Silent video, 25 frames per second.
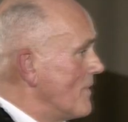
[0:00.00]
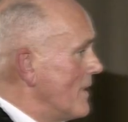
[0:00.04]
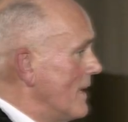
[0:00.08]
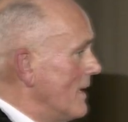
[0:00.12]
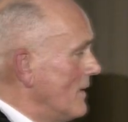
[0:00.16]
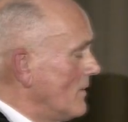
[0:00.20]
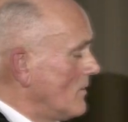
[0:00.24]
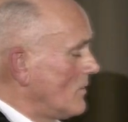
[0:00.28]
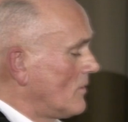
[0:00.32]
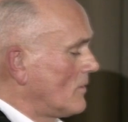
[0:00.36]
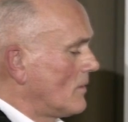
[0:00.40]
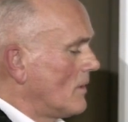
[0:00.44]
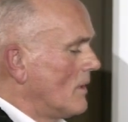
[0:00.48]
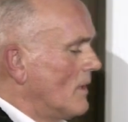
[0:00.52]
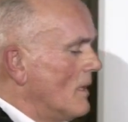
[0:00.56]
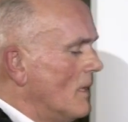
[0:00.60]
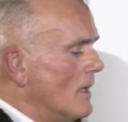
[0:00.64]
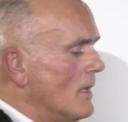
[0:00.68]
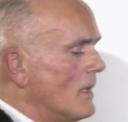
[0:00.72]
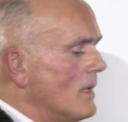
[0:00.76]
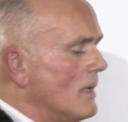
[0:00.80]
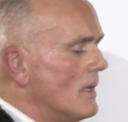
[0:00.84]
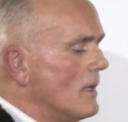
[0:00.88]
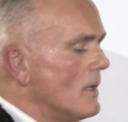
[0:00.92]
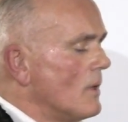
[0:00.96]
this,
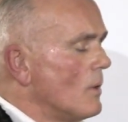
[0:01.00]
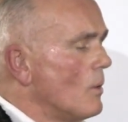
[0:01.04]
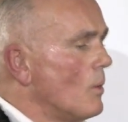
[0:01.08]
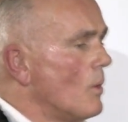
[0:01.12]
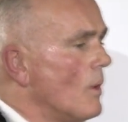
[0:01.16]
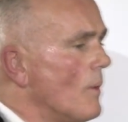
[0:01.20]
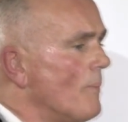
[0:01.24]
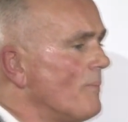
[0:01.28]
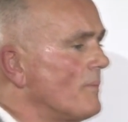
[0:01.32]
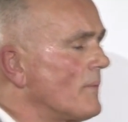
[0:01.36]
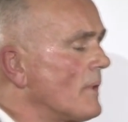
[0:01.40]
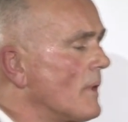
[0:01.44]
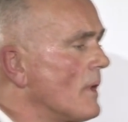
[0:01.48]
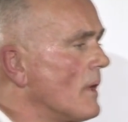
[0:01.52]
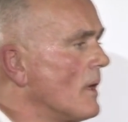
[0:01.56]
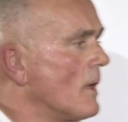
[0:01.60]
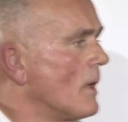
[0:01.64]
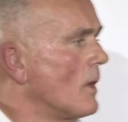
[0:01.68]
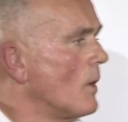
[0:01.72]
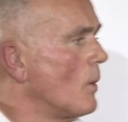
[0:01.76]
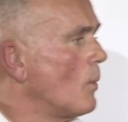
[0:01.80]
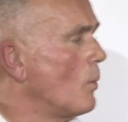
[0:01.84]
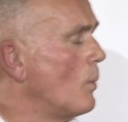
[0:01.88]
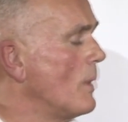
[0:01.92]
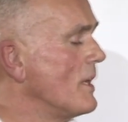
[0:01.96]

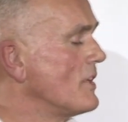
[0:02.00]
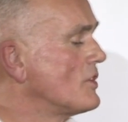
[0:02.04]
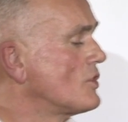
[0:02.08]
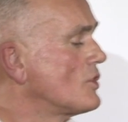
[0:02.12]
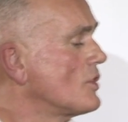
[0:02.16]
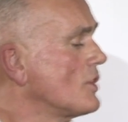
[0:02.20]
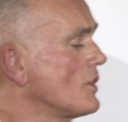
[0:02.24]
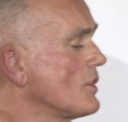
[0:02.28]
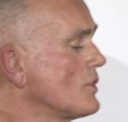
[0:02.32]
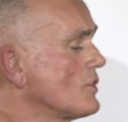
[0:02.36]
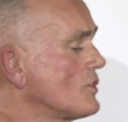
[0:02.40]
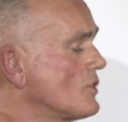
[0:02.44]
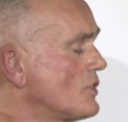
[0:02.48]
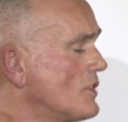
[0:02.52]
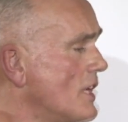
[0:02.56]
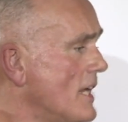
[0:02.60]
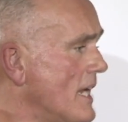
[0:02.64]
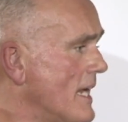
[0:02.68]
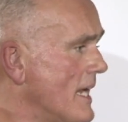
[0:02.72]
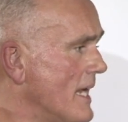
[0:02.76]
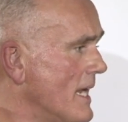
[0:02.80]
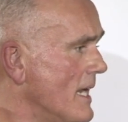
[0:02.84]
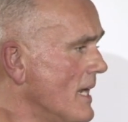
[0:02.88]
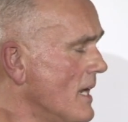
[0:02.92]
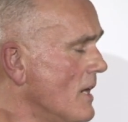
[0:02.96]
which
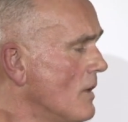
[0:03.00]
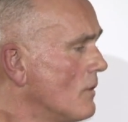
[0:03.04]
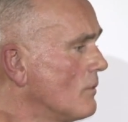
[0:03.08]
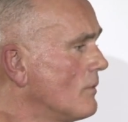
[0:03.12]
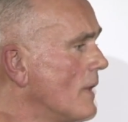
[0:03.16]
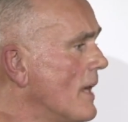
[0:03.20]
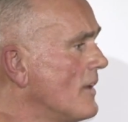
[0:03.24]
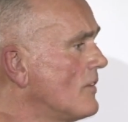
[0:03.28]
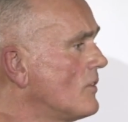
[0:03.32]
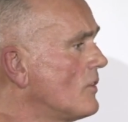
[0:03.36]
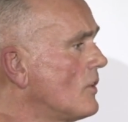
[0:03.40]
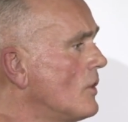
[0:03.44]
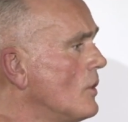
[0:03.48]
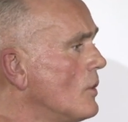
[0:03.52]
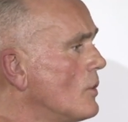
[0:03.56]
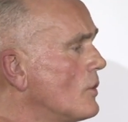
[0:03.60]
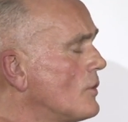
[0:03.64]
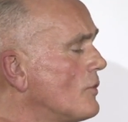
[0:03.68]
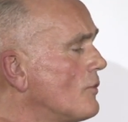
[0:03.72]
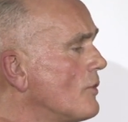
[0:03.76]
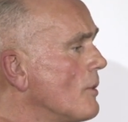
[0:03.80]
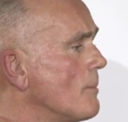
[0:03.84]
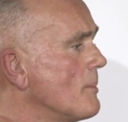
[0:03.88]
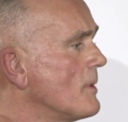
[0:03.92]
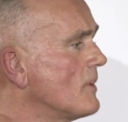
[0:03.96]
she rescued
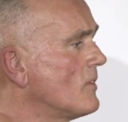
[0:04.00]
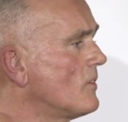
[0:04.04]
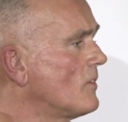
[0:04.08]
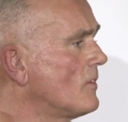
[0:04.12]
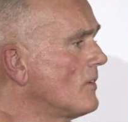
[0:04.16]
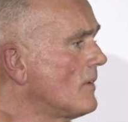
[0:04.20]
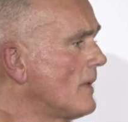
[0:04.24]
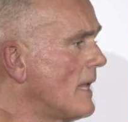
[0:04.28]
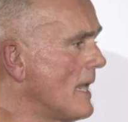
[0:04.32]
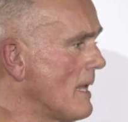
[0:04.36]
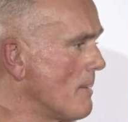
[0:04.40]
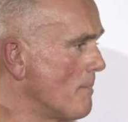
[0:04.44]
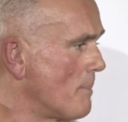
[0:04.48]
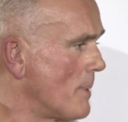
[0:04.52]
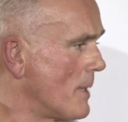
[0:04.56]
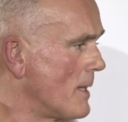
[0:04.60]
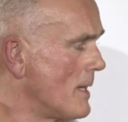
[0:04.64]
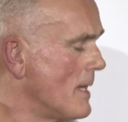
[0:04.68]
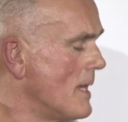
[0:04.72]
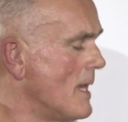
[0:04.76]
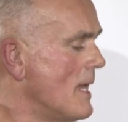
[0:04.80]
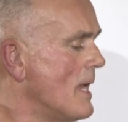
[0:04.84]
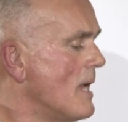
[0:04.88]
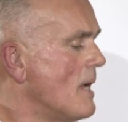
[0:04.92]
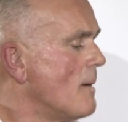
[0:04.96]
from a skip.
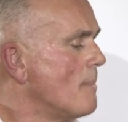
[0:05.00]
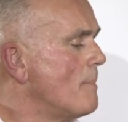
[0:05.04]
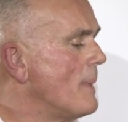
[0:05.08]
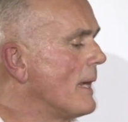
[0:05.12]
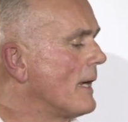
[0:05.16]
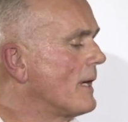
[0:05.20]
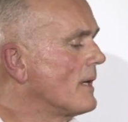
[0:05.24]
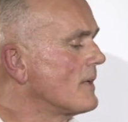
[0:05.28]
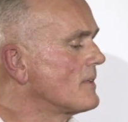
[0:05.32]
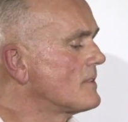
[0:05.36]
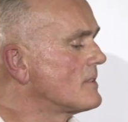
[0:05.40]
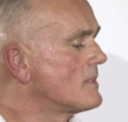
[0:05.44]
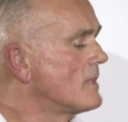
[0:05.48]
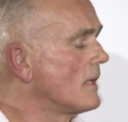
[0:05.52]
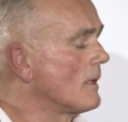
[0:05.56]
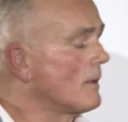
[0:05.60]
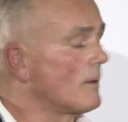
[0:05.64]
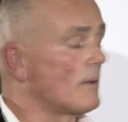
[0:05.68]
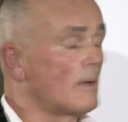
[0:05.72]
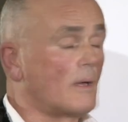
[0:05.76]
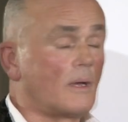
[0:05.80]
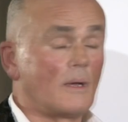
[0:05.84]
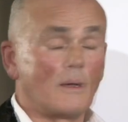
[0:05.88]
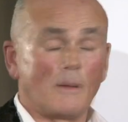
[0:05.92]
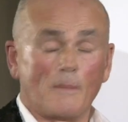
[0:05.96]
Because the,
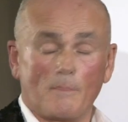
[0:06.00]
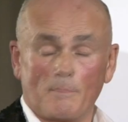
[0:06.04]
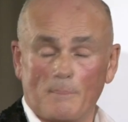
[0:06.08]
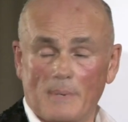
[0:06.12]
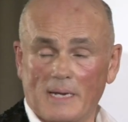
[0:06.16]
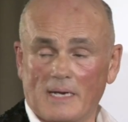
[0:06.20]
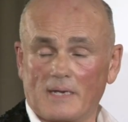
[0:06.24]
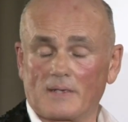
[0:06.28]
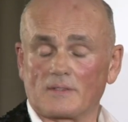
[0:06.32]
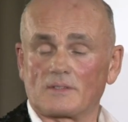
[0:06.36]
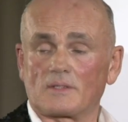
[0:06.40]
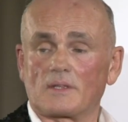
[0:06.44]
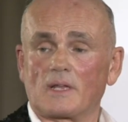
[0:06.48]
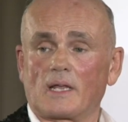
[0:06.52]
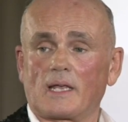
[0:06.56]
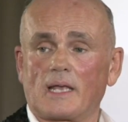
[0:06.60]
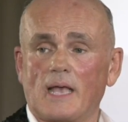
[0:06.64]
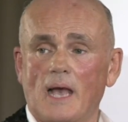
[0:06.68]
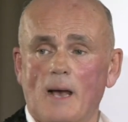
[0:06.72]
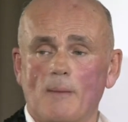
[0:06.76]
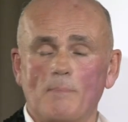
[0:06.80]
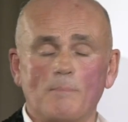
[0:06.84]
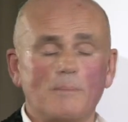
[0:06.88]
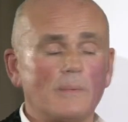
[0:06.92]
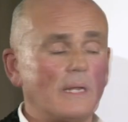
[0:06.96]
because the
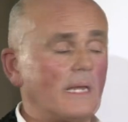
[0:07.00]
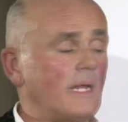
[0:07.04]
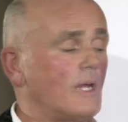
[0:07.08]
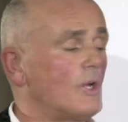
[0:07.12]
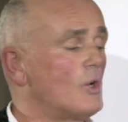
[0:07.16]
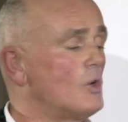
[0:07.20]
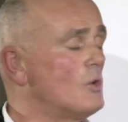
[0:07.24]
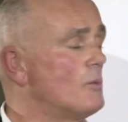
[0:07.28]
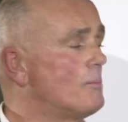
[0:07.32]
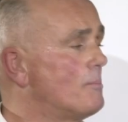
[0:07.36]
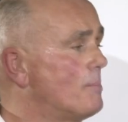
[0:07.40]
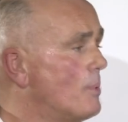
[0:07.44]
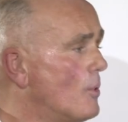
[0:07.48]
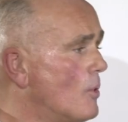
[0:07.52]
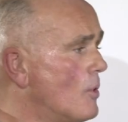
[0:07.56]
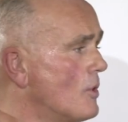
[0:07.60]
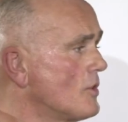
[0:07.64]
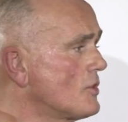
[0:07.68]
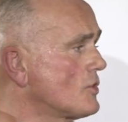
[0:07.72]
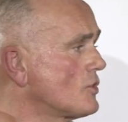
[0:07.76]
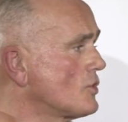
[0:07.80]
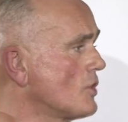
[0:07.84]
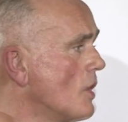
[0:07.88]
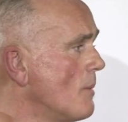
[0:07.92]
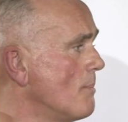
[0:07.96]
company who
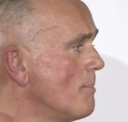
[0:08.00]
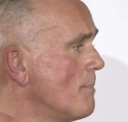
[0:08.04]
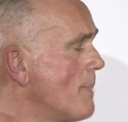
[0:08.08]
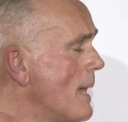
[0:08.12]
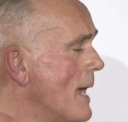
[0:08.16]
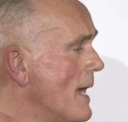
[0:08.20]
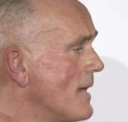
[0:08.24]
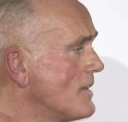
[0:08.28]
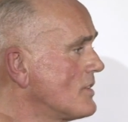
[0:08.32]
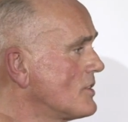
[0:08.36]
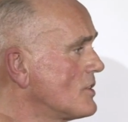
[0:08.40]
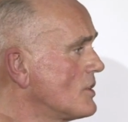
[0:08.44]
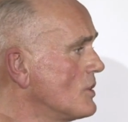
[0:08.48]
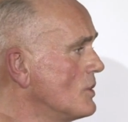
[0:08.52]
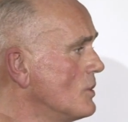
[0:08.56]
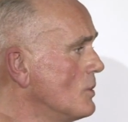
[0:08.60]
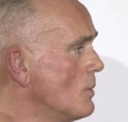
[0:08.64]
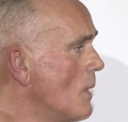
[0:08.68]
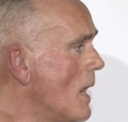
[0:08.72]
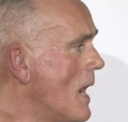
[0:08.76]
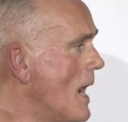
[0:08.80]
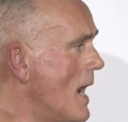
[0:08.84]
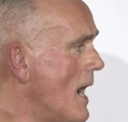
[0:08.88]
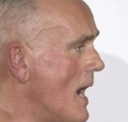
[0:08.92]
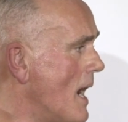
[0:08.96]
bought Jean
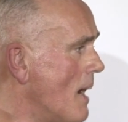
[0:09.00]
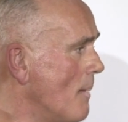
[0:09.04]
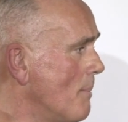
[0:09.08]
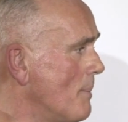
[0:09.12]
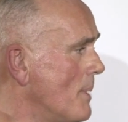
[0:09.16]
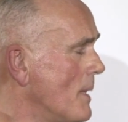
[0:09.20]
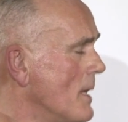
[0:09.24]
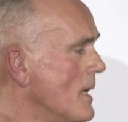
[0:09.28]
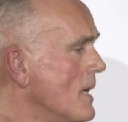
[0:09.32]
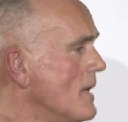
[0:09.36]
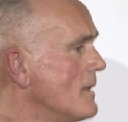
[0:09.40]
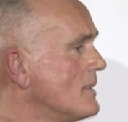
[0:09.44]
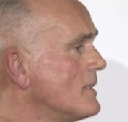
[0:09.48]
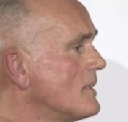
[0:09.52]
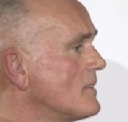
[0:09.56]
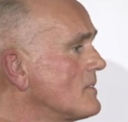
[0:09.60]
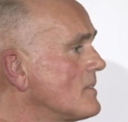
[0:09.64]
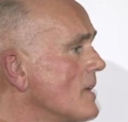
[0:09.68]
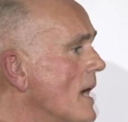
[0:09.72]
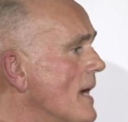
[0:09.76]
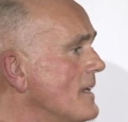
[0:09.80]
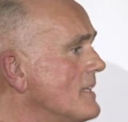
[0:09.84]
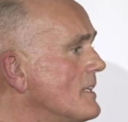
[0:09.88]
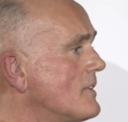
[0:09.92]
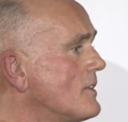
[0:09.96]
Patou up
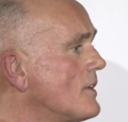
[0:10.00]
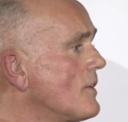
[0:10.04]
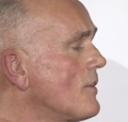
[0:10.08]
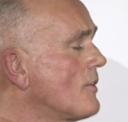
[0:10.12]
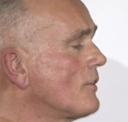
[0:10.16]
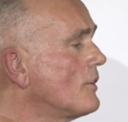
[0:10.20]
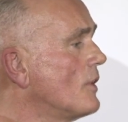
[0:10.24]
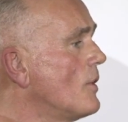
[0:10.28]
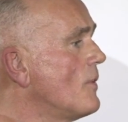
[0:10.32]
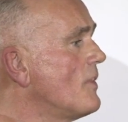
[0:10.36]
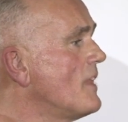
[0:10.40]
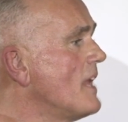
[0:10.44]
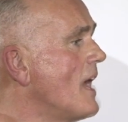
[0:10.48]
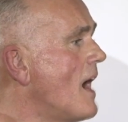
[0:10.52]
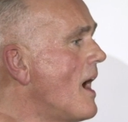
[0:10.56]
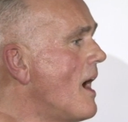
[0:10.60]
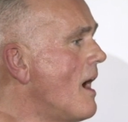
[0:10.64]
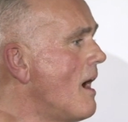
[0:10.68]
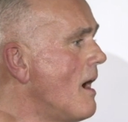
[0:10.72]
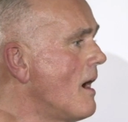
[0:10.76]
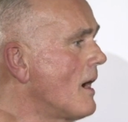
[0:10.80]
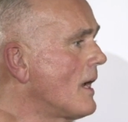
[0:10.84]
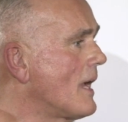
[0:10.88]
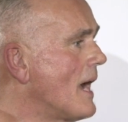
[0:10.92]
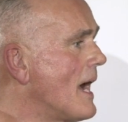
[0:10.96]
decided to throw the
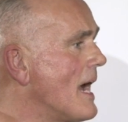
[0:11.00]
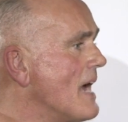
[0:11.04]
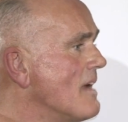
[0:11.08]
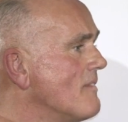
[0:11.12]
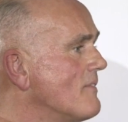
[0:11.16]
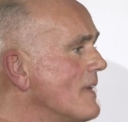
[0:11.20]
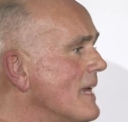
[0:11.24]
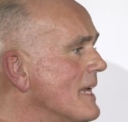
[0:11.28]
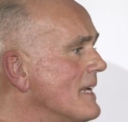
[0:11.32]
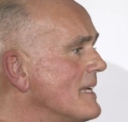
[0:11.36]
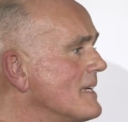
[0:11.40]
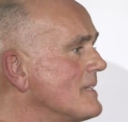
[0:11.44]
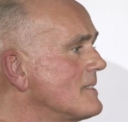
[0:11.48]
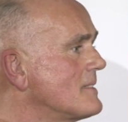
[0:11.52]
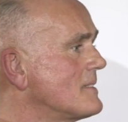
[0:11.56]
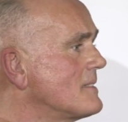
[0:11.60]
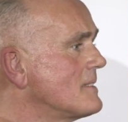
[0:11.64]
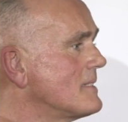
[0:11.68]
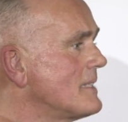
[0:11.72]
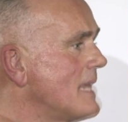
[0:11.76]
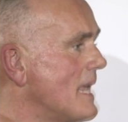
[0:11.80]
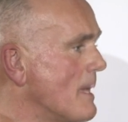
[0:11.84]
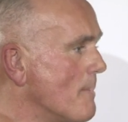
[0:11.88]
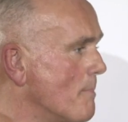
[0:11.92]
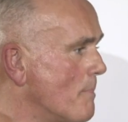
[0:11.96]
archive in a
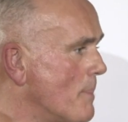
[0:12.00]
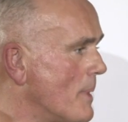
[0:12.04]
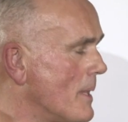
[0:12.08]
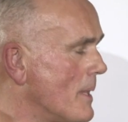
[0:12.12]
skip.